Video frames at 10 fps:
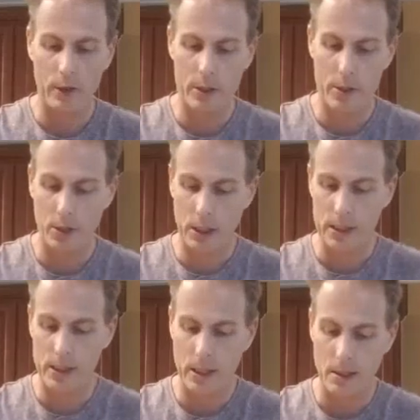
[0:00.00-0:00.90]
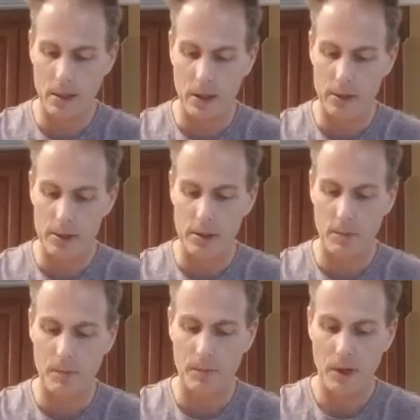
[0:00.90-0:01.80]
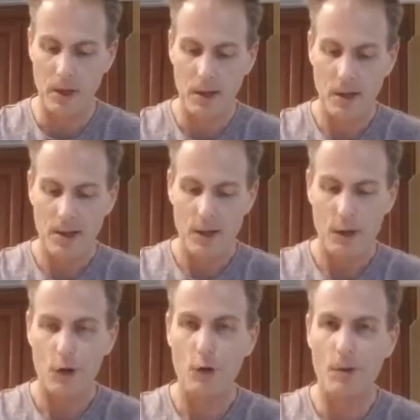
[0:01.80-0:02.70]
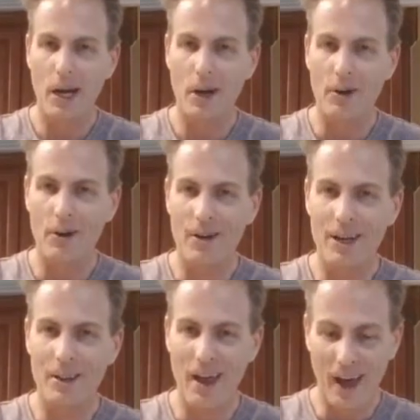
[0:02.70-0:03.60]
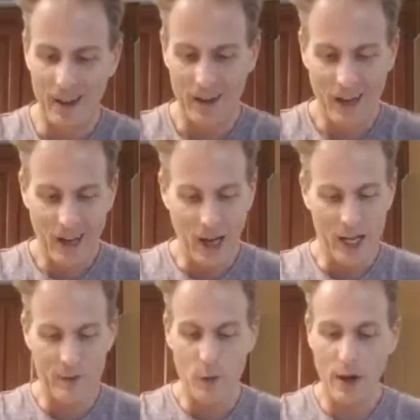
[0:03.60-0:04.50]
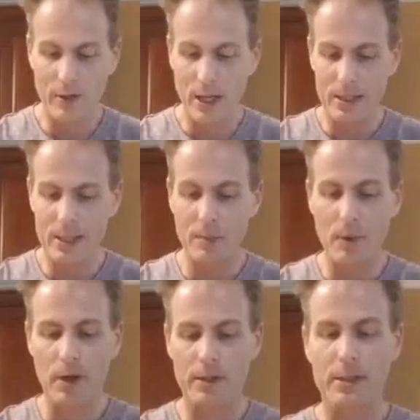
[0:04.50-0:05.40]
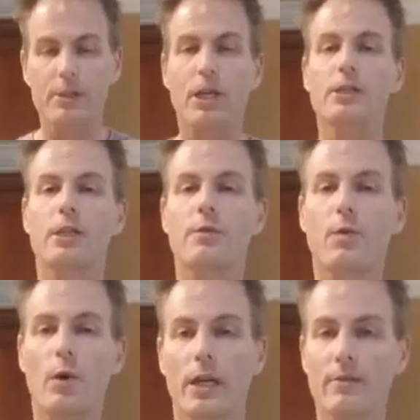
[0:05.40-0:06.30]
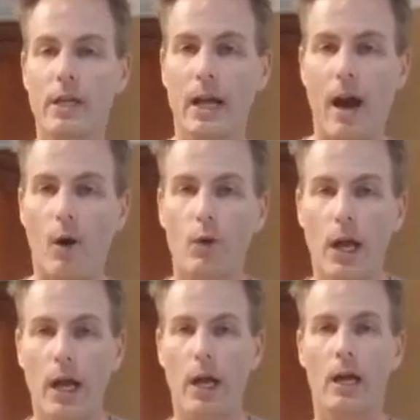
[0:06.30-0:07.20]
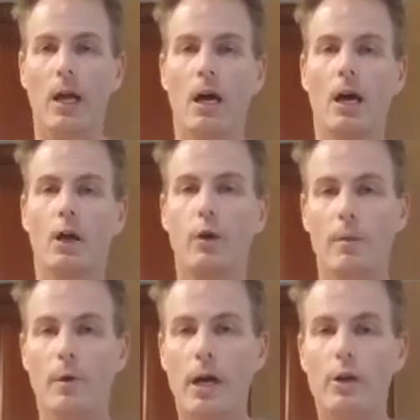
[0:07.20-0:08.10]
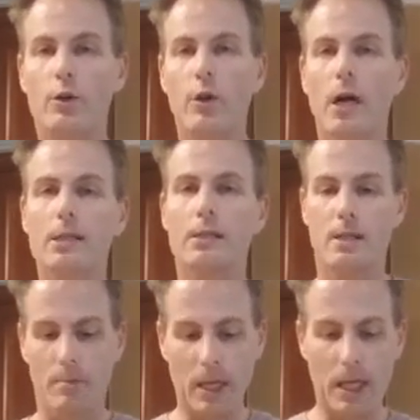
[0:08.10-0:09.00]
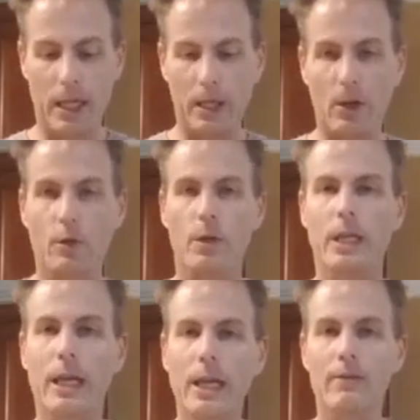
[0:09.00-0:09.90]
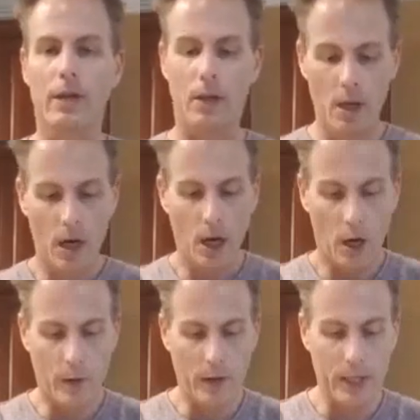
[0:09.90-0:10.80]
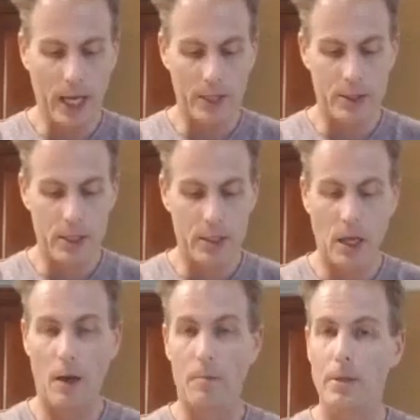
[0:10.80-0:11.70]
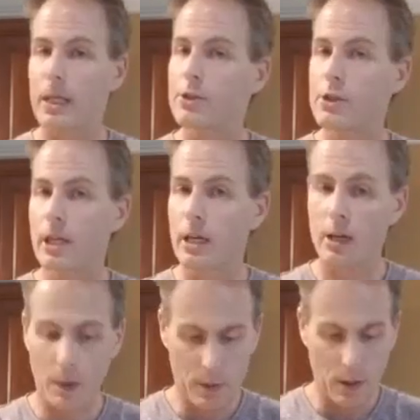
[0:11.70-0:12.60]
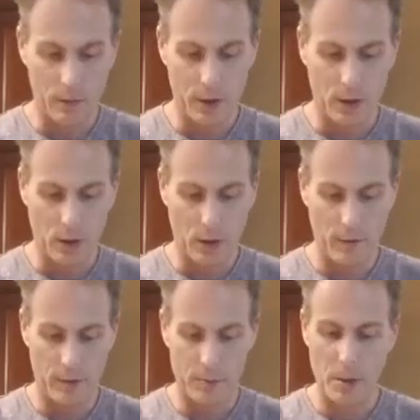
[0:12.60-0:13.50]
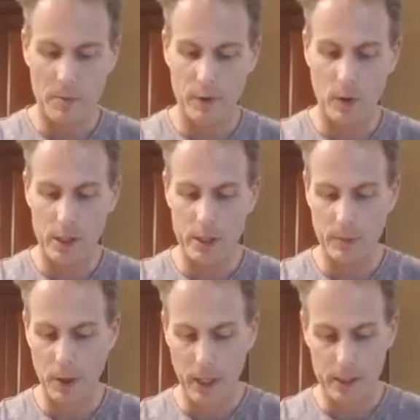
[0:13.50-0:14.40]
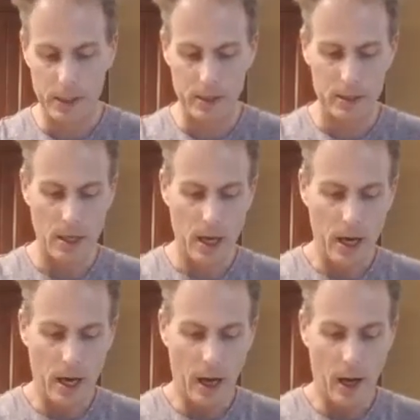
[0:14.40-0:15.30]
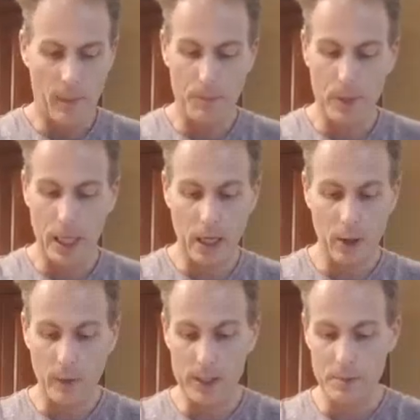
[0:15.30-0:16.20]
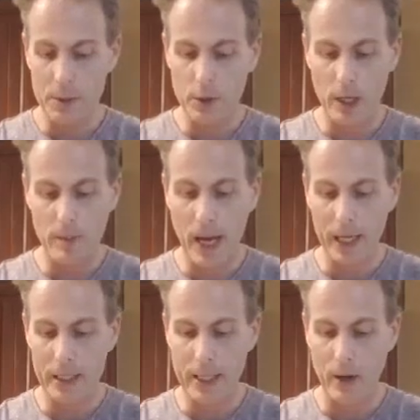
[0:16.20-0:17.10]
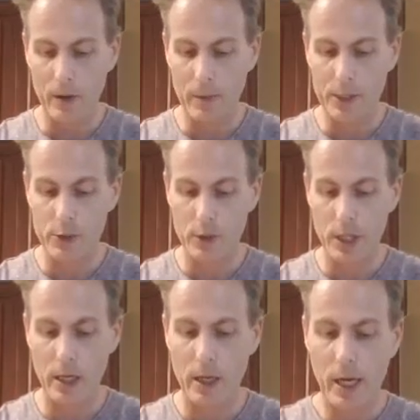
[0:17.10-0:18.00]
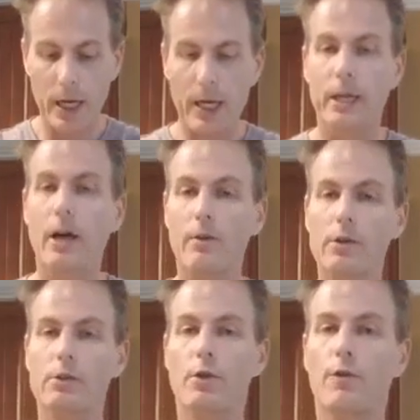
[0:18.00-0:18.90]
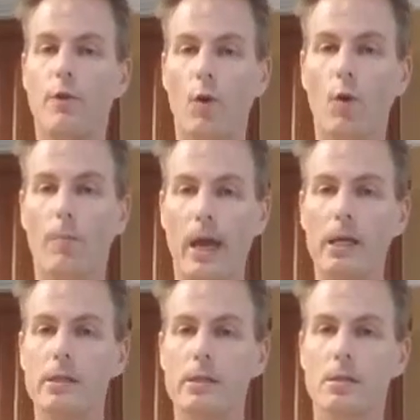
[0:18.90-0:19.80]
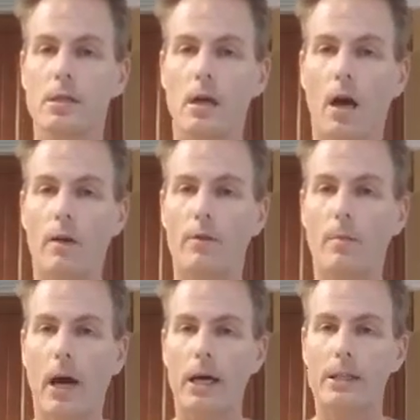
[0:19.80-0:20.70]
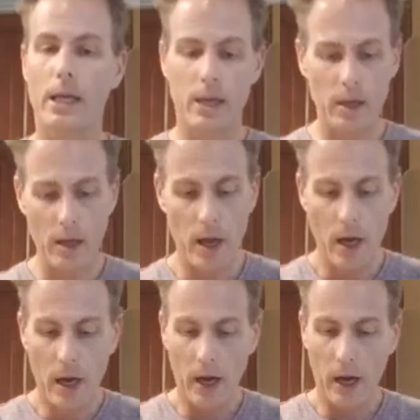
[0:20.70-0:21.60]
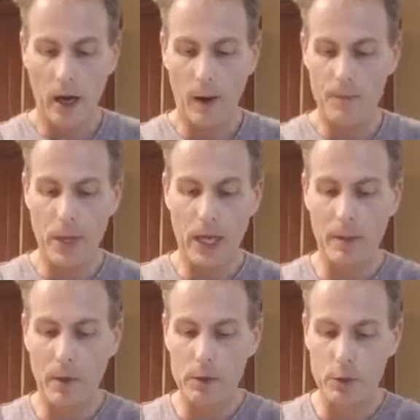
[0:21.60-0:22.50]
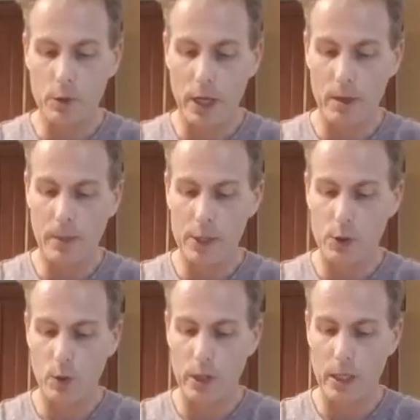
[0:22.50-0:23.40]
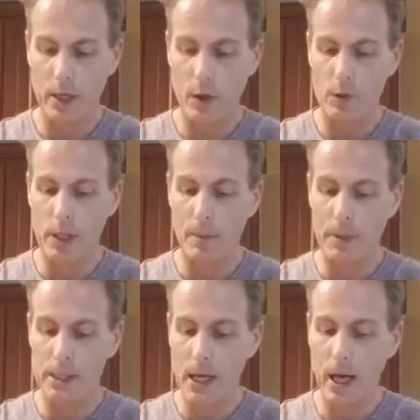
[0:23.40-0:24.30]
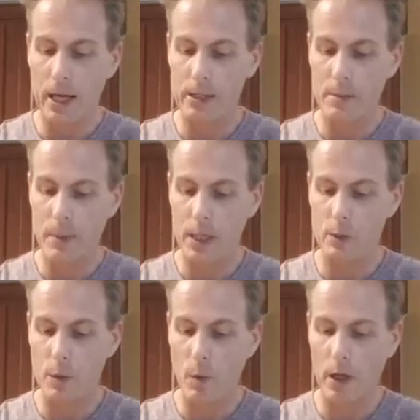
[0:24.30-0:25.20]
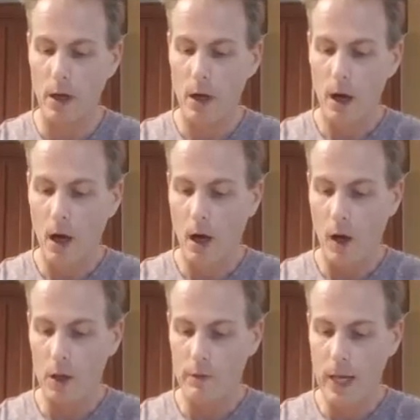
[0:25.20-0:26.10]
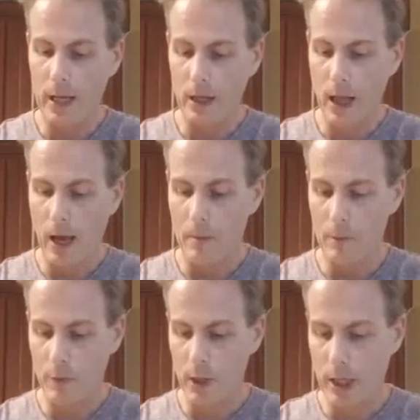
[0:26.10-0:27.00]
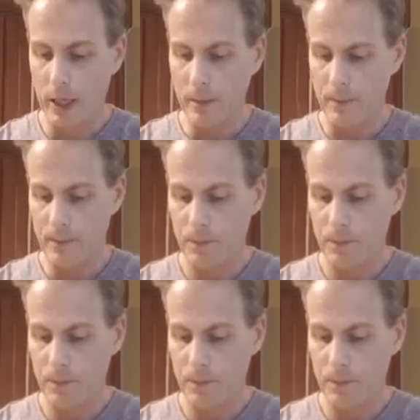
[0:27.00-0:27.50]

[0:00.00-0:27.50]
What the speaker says: You can certainly see that there's some human error in that. If you have a tip or a suggestion for evening out a graham cracker crust and making it look really even around the edges, please share. I would love to learn from some of your experiences. But again, otherwise I'm just trying to pack it down and make sure that it covers the full base of the pie tin. And I'm also trying to make sure that it goes up the sides because we want all of that lime filling